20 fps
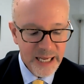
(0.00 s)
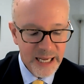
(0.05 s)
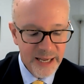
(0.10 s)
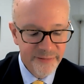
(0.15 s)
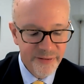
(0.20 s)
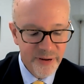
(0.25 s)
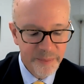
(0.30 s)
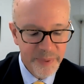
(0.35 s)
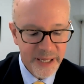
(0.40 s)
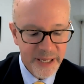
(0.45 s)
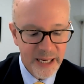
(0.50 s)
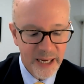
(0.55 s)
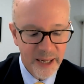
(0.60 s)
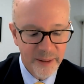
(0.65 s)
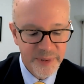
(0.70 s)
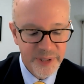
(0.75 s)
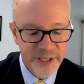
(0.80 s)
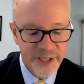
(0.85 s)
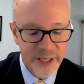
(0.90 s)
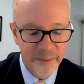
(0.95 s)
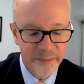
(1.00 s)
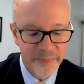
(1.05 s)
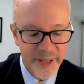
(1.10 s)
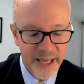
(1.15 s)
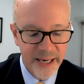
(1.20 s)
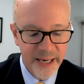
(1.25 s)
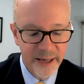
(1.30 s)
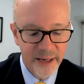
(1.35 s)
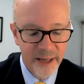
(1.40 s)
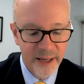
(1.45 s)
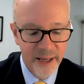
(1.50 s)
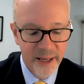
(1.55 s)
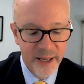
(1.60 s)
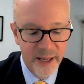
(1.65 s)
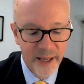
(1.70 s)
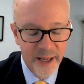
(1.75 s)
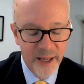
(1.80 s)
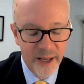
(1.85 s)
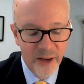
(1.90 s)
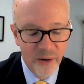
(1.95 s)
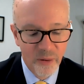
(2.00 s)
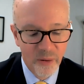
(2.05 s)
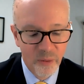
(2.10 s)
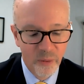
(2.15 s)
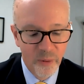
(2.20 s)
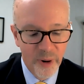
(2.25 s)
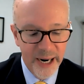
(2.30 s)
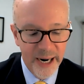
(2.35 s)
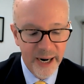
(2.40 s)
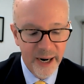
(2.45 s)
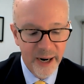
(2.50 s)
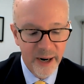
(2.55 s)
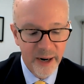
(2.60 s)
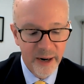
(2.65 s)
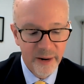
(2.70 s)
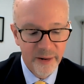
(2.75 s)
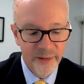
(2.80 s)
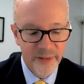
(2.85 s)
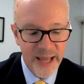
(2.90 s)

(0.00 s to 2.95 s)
If it becomes something where